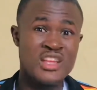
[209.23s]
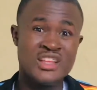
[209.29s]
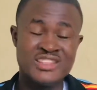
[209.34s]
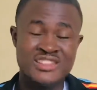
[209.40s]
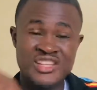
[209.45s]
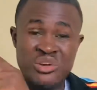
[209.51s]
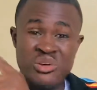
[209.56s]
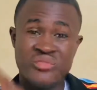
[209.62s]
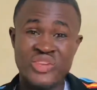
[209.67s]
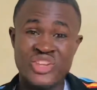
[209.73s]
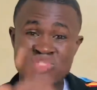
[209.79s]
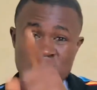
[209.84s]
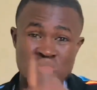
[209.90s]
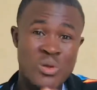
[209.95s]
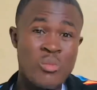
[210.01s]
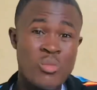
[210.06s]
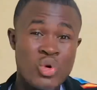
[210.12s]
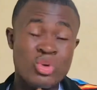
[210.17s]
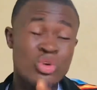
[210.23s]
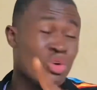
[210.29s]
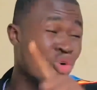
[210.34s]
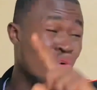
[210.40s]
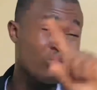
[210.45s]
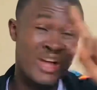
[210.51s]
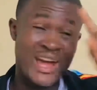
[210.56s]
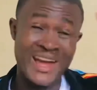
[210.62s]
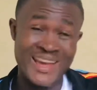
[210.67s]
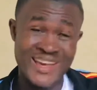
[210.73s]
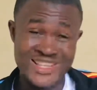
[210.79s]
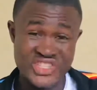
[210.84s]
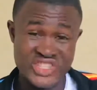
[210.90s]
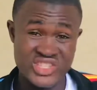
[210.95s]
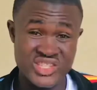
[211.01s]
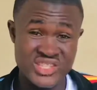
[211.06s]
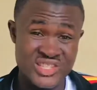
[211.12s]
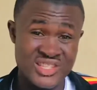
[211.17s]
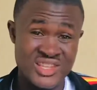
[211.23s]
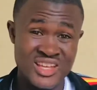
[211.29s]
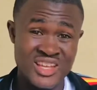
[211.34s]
They refer someone on IG